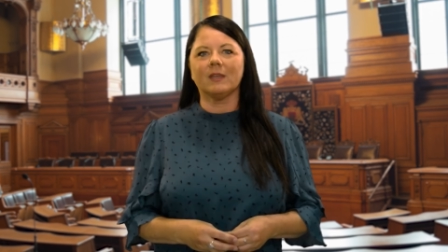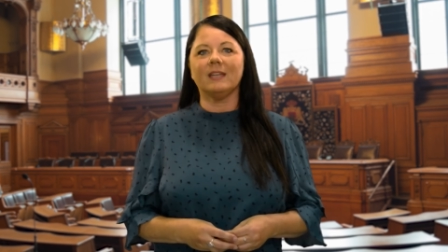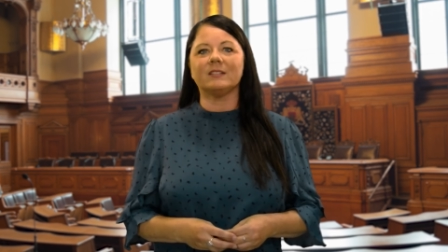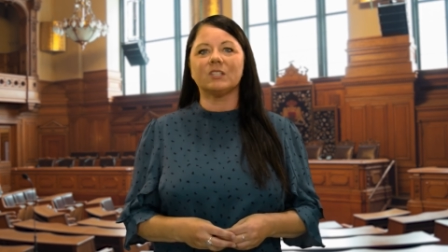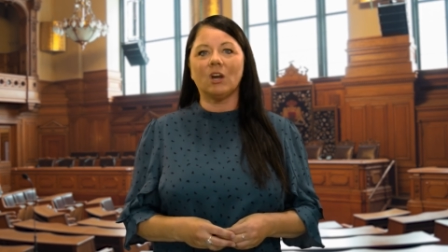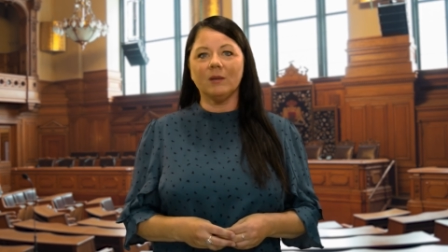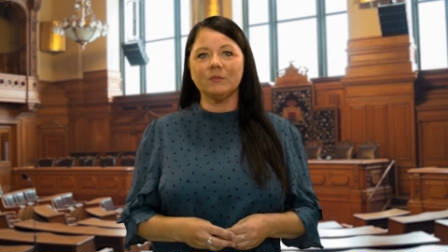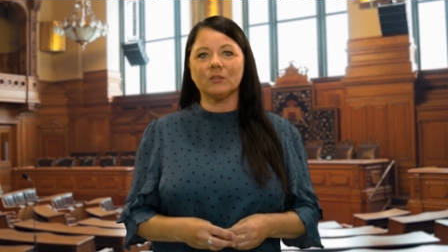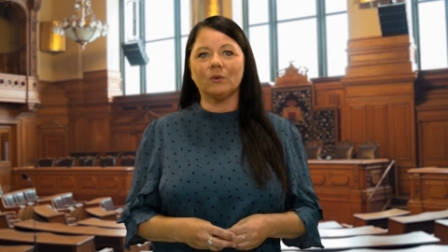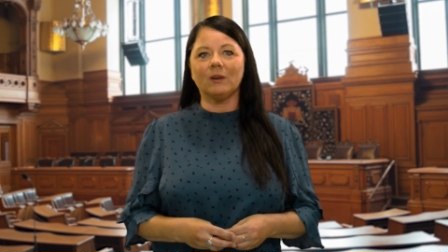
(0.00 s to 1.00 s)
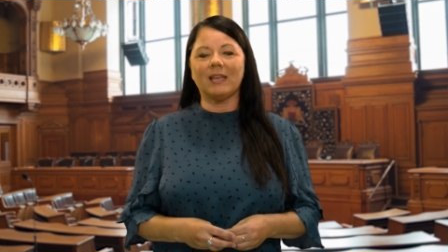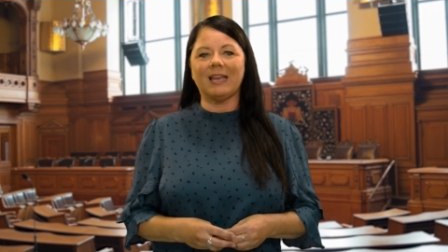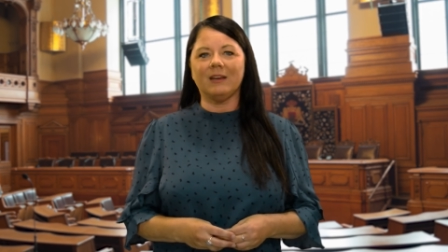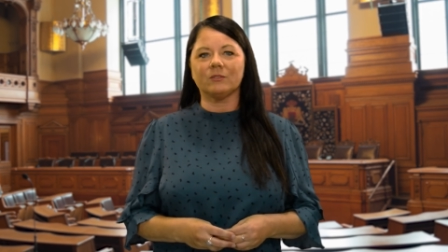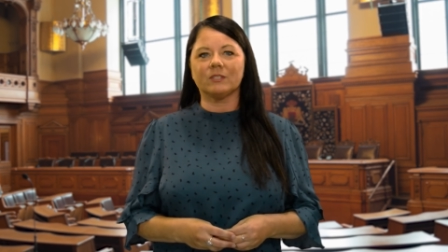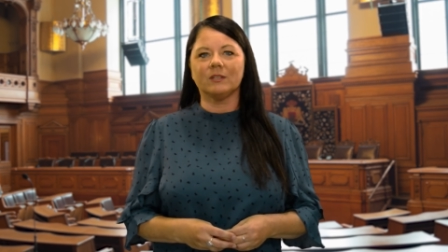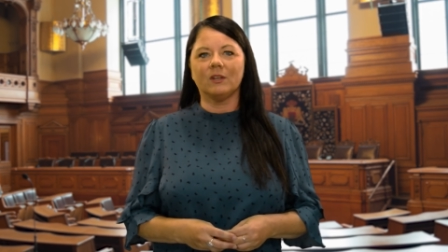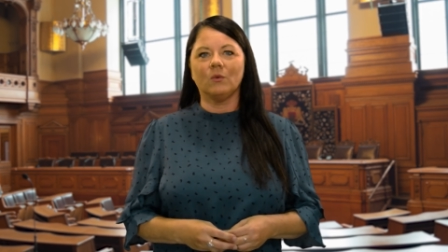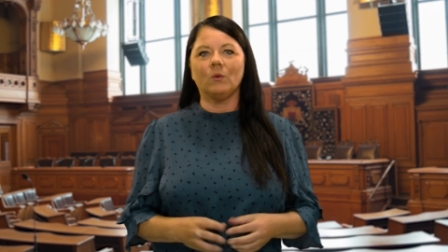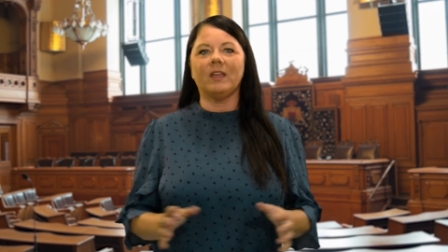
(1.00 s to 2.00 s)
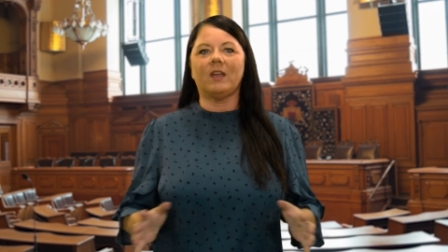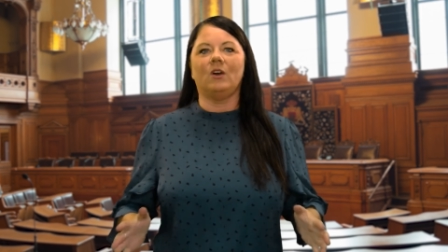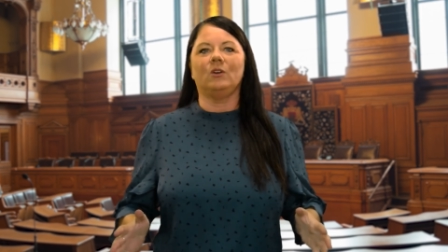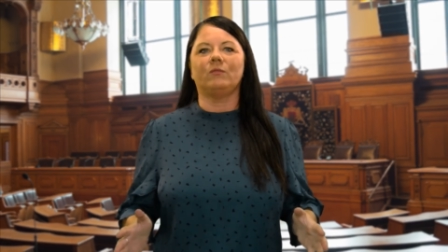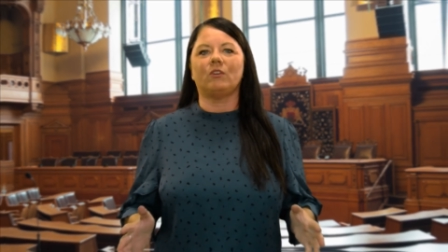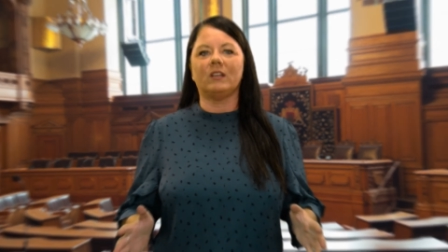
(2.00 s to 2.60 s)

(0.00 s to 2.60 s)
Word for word: It's time to call it out. We're over